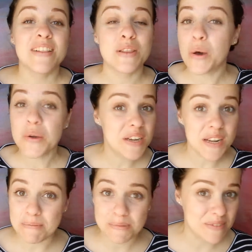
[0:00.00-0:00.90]
loaded
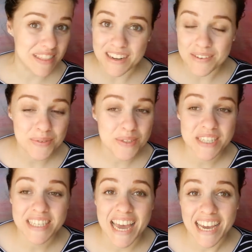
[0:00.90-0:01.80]
up with love, which
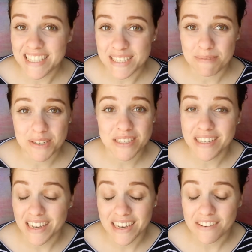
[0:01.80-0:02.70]
is excellent because
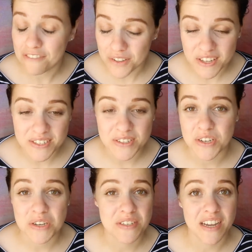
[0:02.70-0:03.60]
he fully
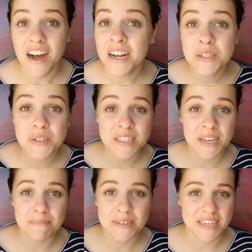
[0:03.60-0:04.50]
deserves it
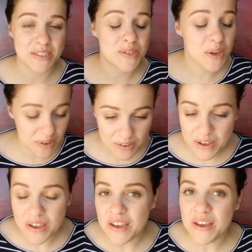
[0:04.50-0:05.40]
110%. So
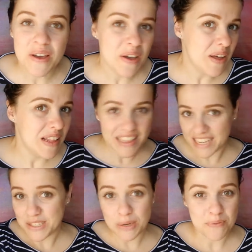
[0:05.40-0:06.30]

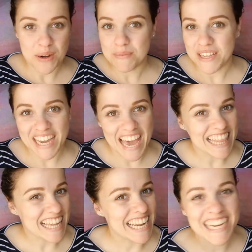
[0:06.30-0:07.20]
let's stop rambling and